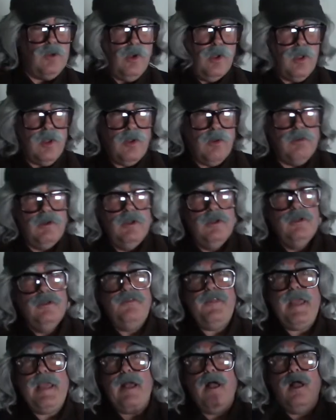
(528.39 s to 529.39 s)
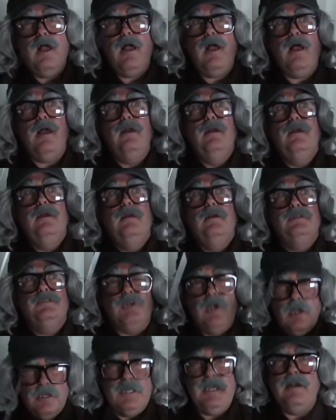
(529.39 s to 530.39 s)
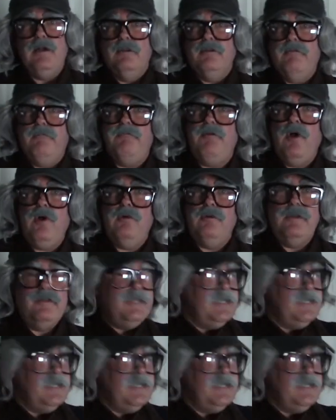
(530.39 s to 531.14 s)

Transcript: No, they are talking on the phone.